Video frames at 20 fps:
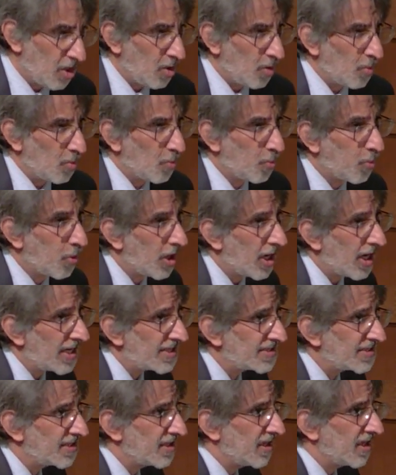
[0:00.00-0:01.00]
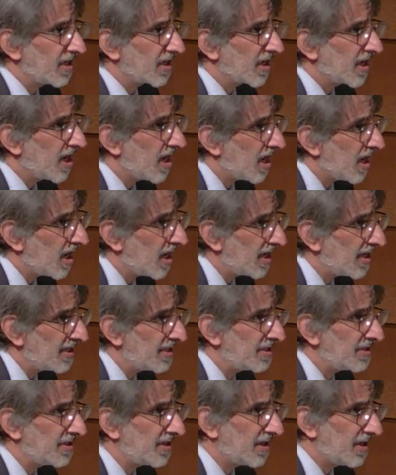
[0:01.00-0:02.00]
What
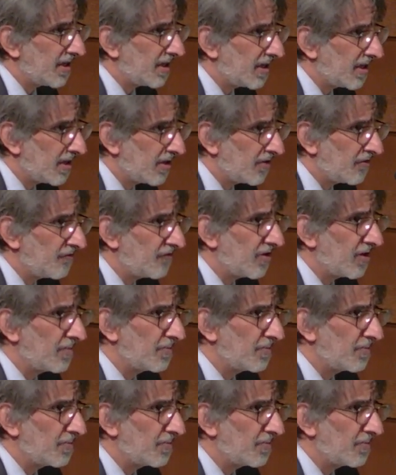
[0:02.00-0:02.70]
kind of